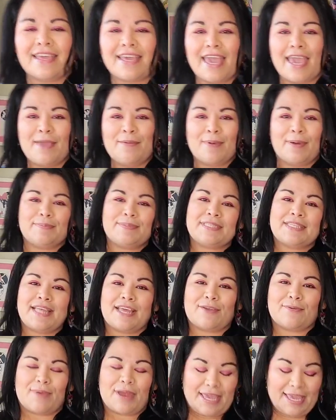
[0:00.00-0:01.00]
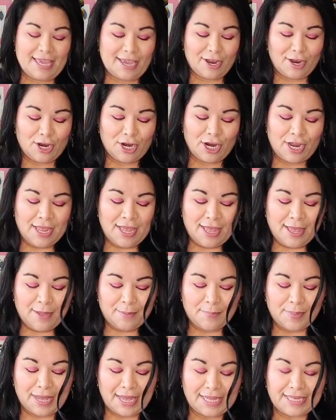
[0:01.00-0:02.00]
came up to like right here,
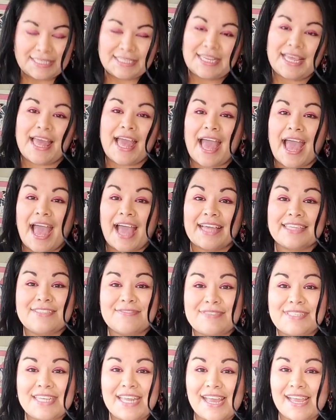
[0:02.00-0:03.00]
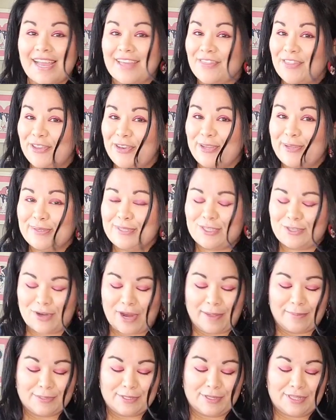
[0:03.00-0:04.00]
but as of today, I got the new
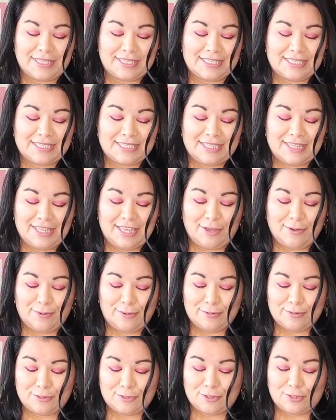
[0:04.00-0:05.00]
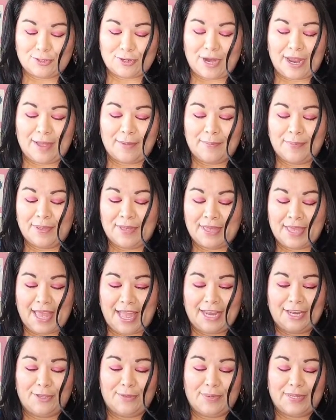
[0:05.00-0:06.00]
strap. So this is the older strap
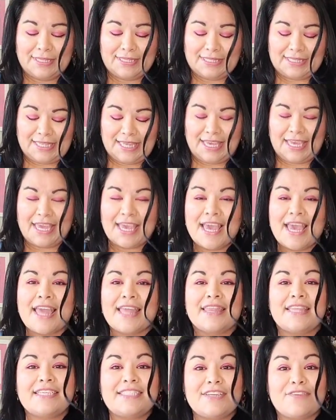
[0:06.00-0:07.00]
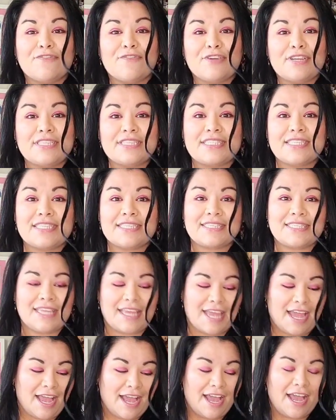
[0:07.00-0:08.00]
and you can see the difference is,
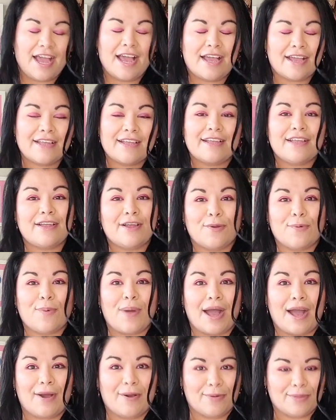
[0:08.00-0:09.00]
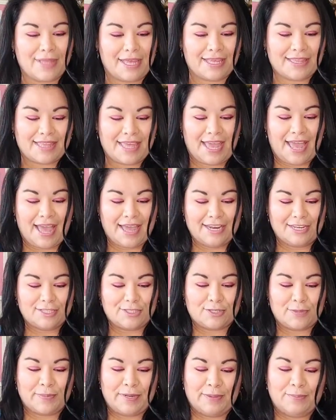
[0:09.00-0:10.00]
wow, like they added
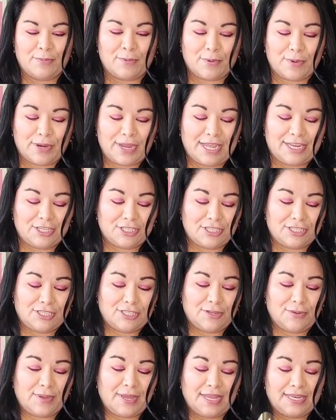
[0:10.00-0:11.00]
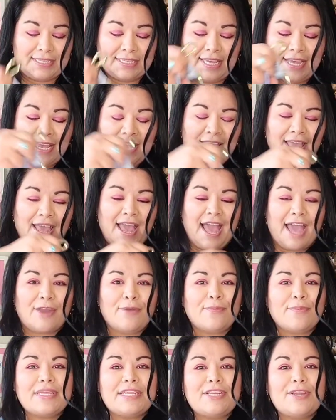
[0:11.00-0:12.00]
so many more inches to it. I
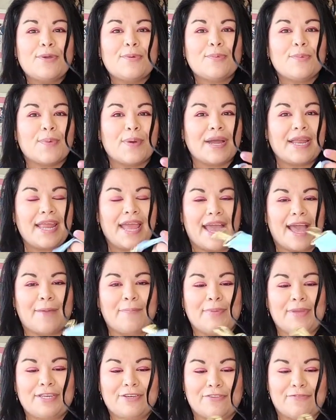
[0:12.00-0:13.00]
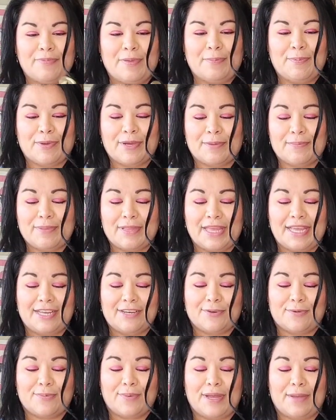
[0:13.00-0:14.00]
don't really know what happened or people
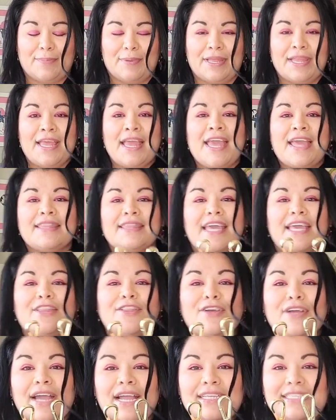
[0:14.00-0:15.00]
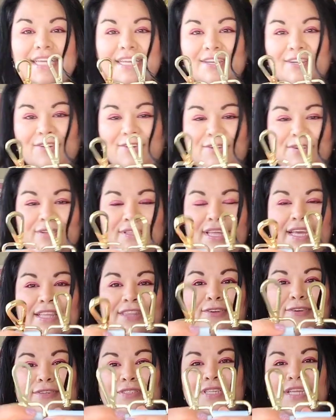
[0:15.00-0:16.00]
complained or what, but they look identical. Like
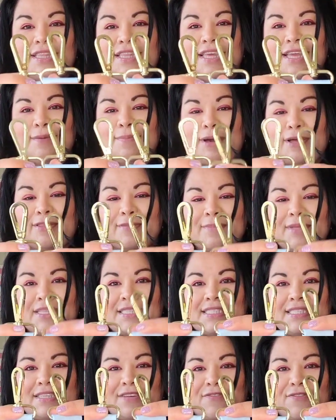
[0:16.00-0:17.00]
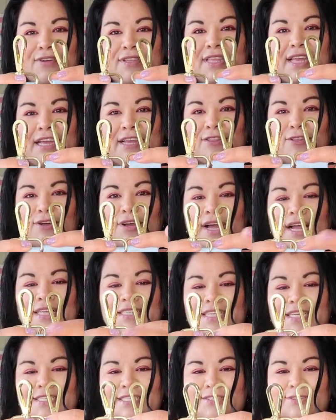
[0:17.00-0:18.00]
there's nothing about them that's different. They look
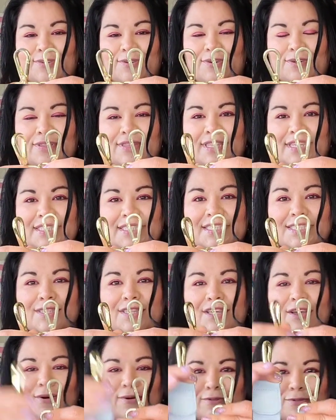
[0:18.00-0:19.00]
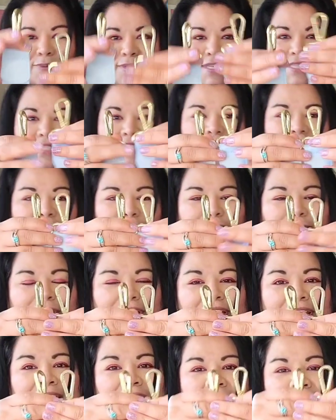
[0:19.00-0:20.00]
identical. This is the old one. This is the new
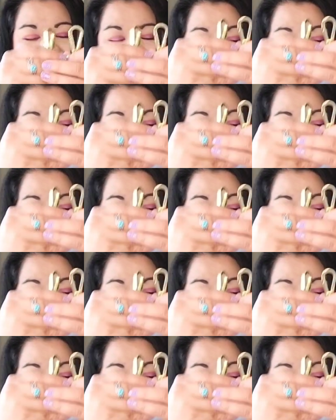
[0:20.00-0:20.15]
one.